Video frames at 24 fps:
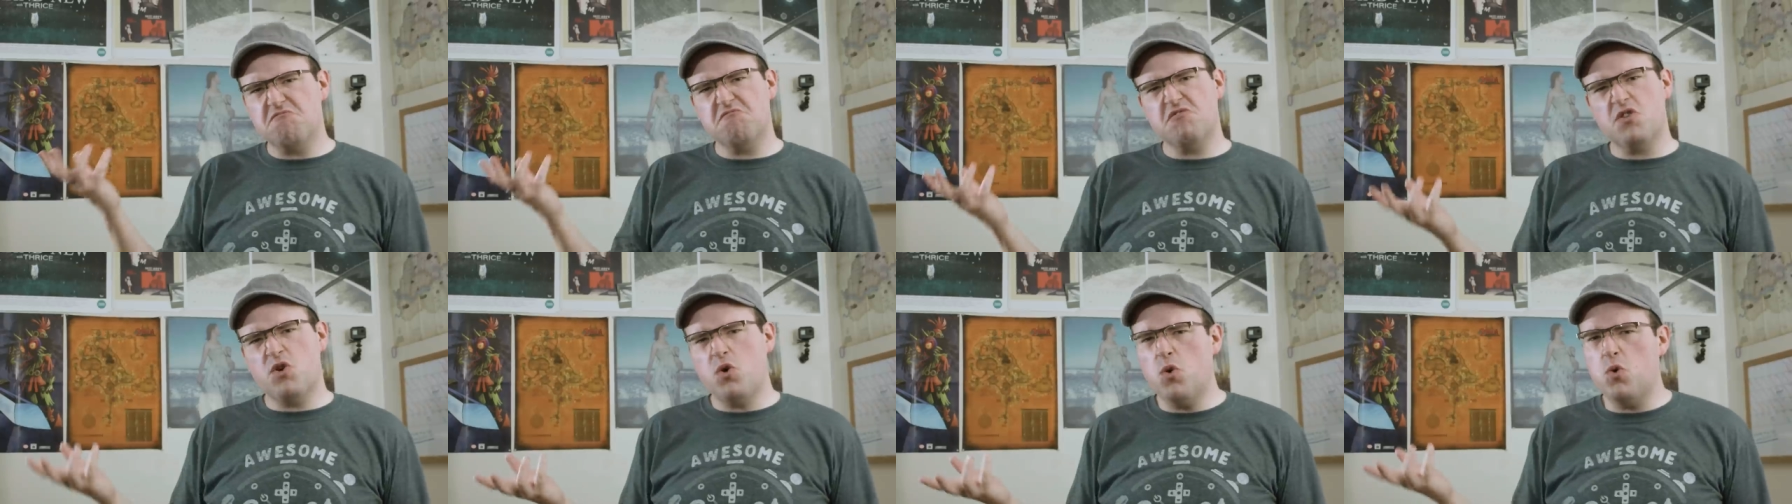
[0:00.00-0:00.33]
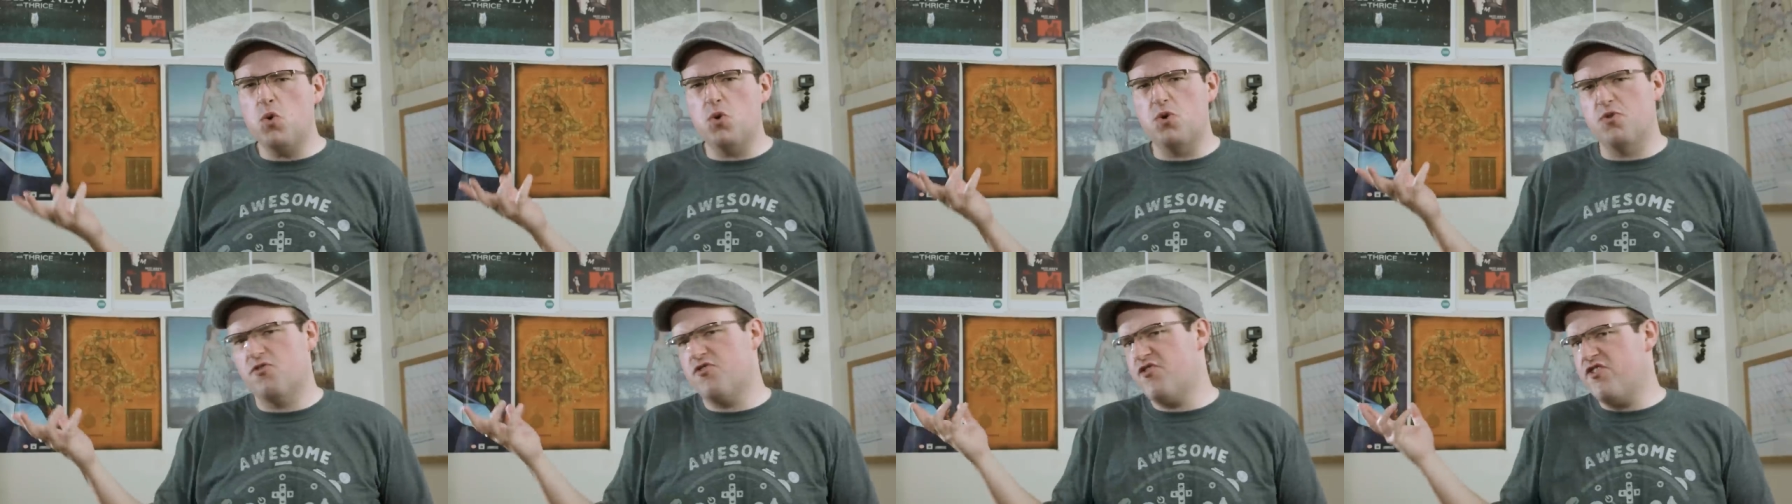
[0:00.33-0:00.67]

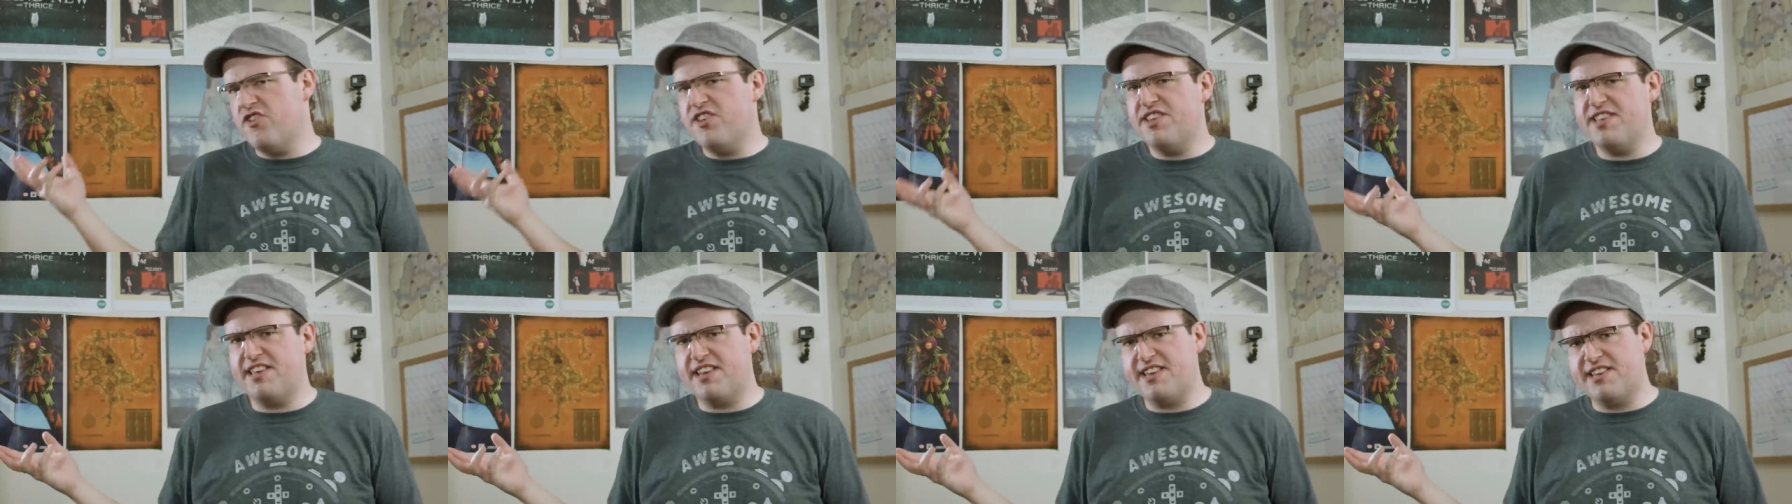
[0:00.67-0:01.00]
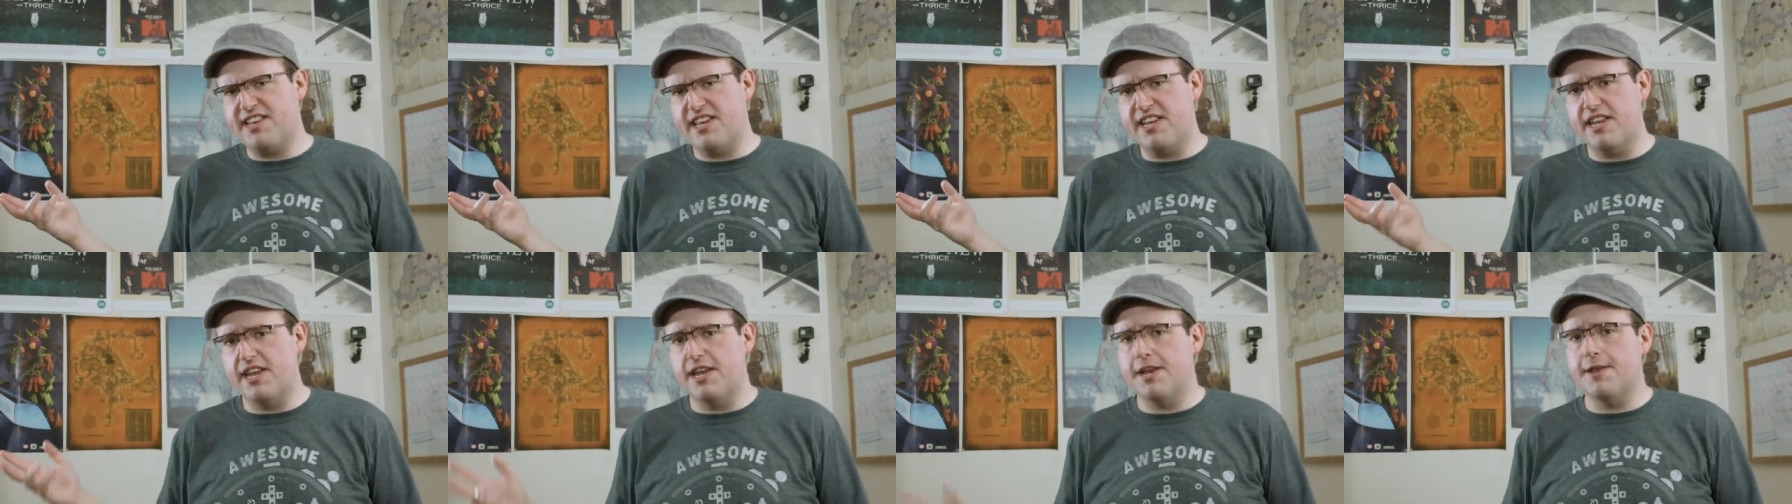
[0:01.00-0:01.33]
cool, she
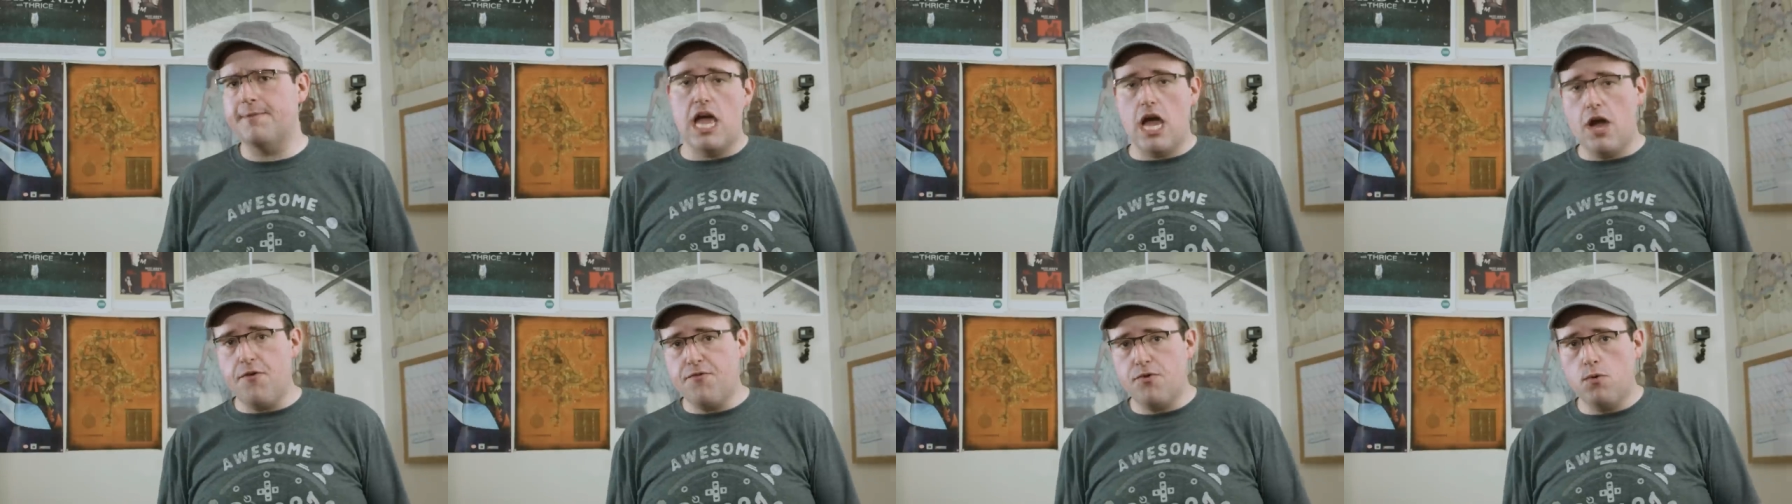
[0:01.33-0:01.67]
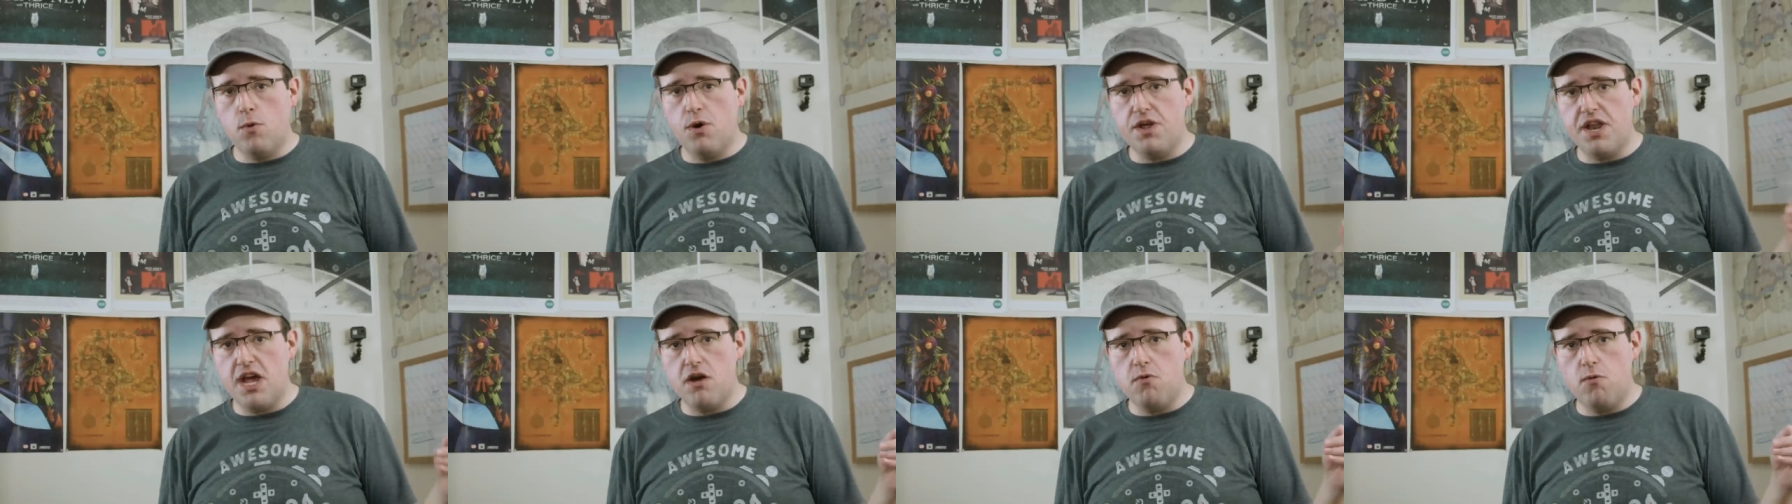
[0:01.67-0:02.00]
succeeded.
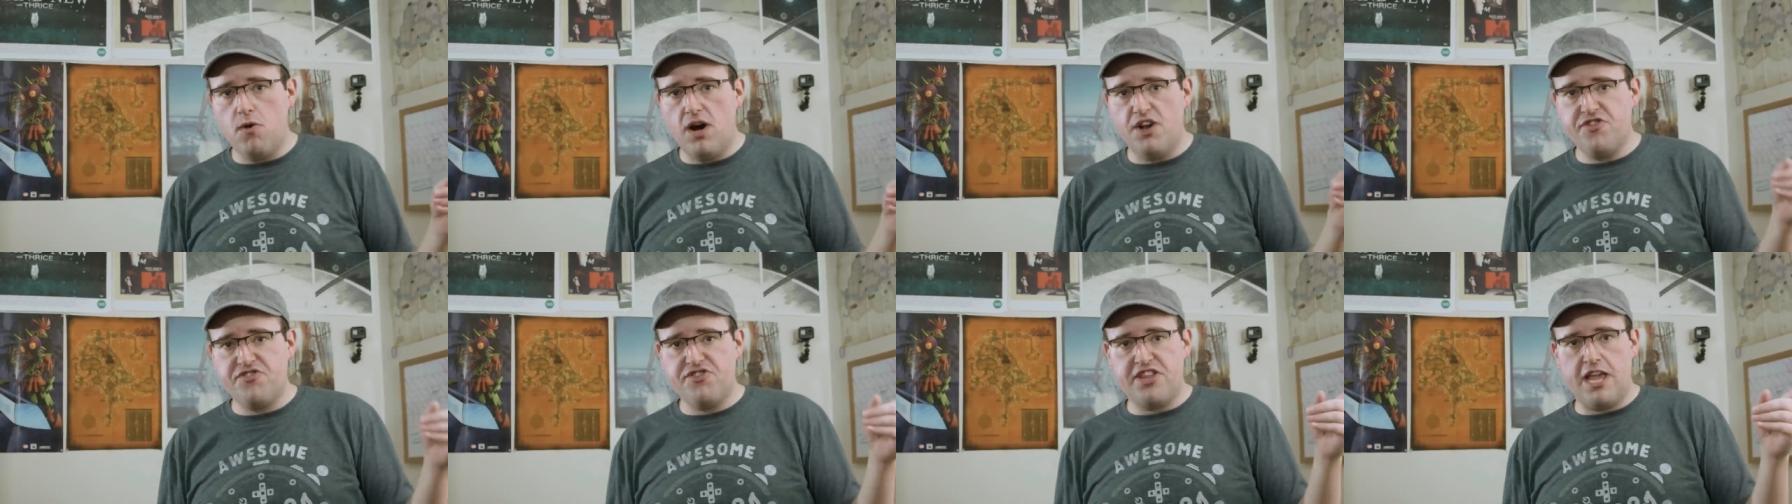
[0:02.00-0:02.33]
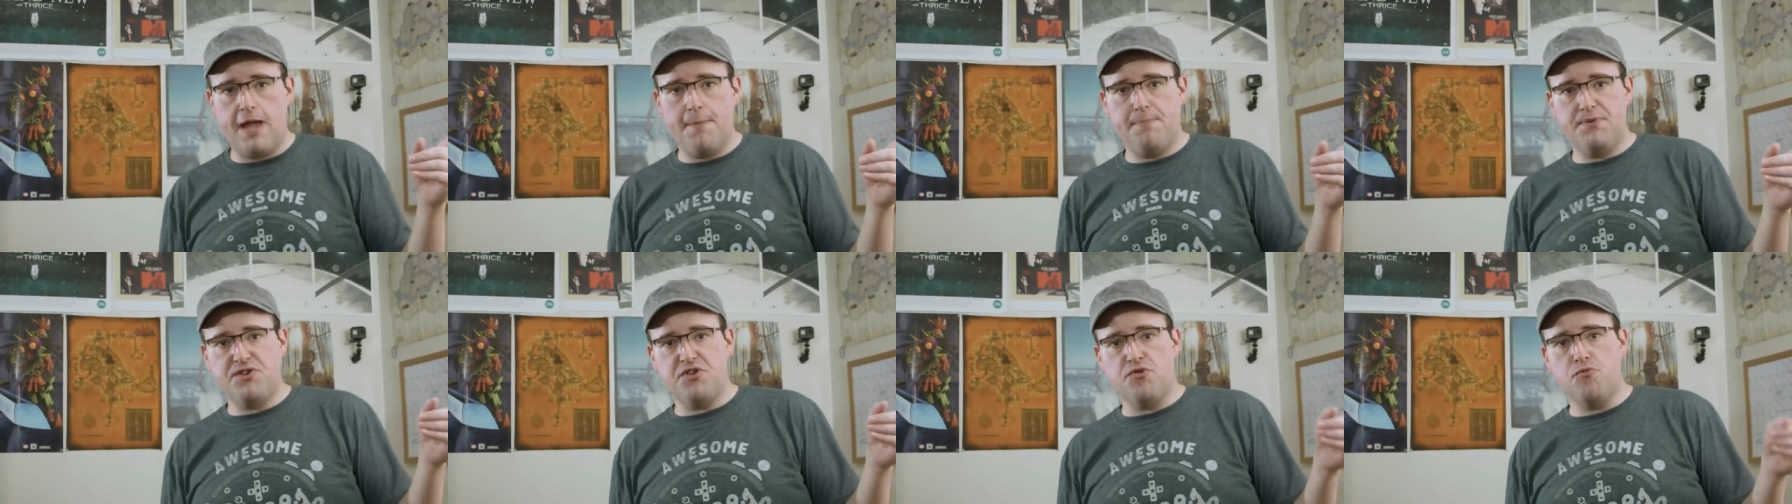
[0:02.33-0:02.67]
Everyone I watched the
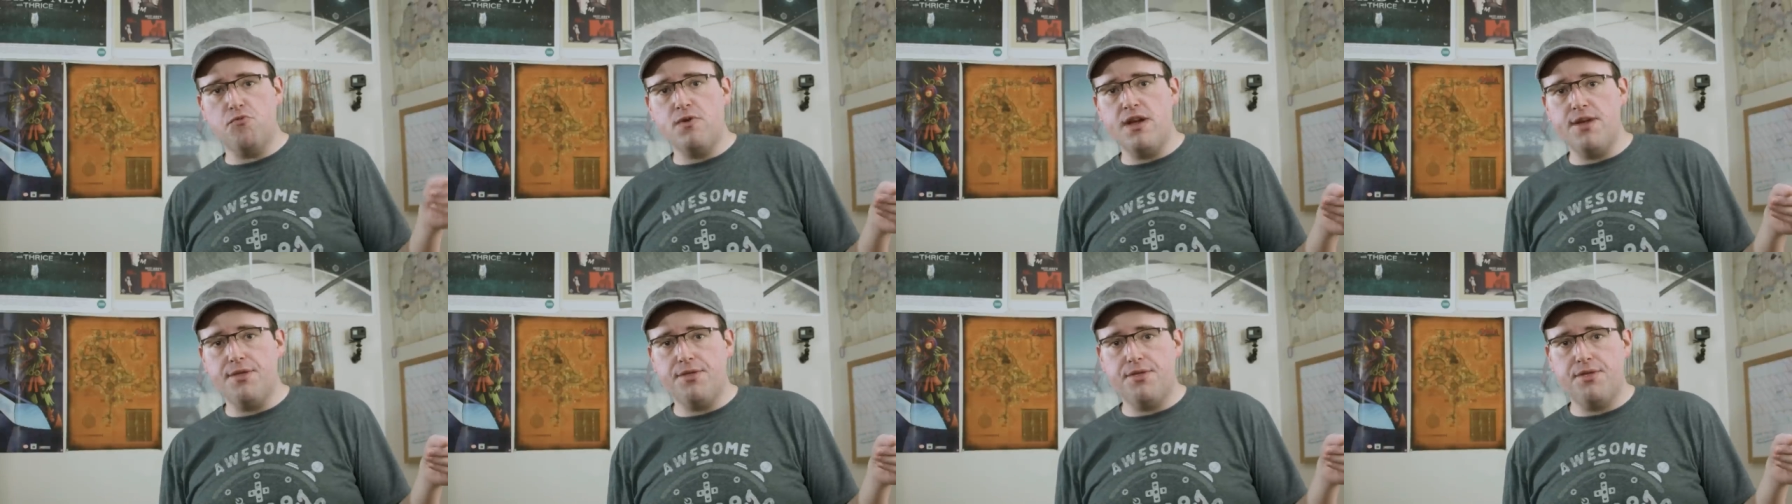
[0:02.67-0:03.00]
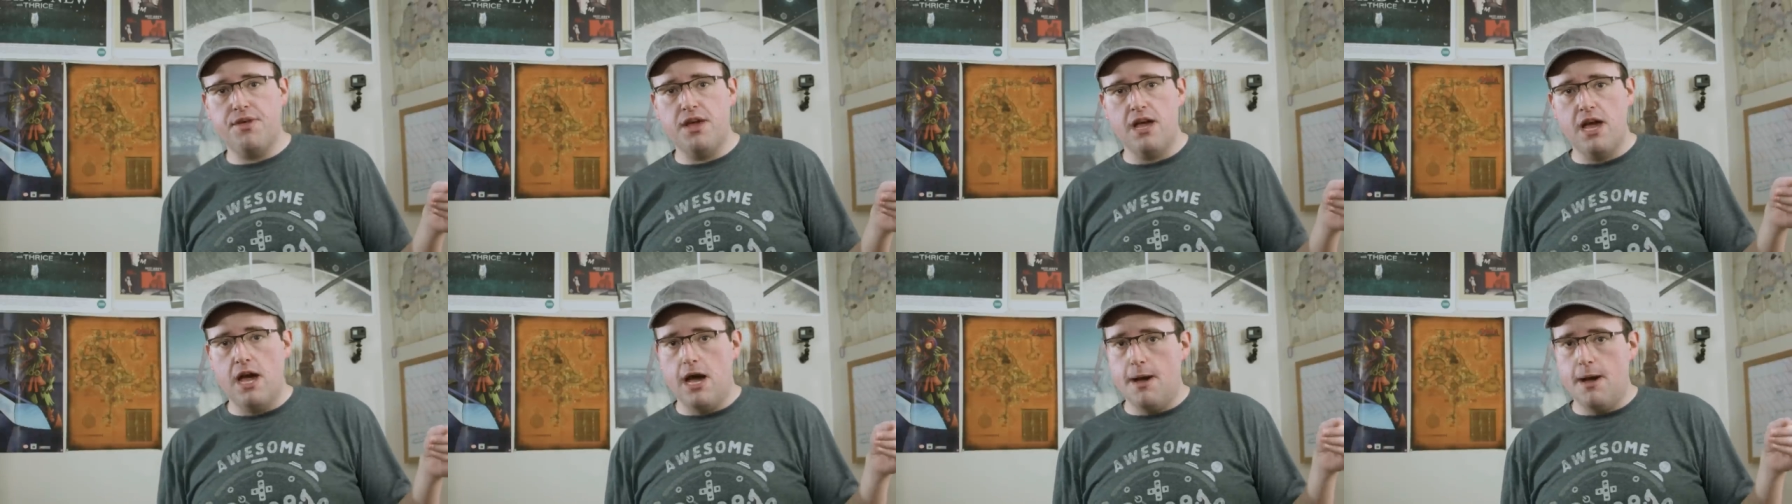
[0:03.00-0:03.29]
episode with